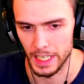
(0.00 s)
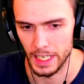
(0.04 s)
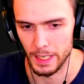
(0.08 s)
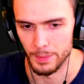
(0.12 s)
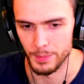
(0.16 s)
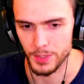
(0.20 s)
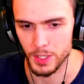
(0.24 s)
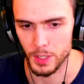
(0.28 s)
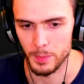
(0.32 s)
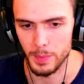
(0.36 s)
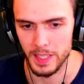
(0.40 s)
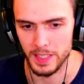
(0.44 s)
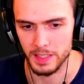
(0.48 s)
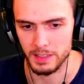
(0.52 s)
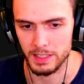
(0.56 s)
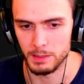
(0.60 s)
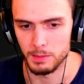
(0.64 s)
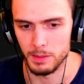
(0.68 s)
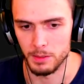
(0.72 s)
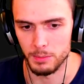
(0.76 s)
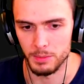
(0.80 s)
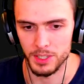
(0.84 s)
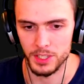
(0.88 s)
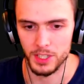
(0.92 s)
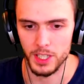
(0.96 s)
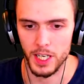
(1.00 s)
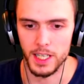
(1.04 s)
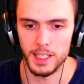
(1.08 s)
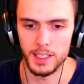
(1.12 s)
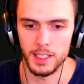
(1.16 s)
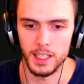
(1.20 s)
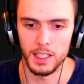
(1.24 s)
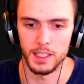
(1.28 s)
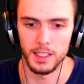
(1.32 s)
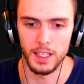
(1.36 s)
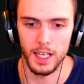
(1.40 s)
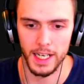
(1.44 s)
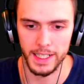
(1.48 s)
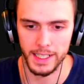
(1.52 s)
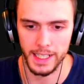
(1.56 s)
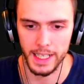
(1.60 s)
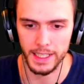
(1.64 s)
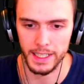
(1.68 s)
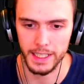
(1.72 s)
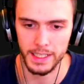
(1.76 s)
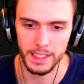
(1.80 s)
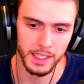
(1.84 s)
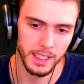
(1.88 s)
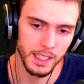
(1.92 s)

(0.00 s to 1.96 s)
So basically when we shined a light at it,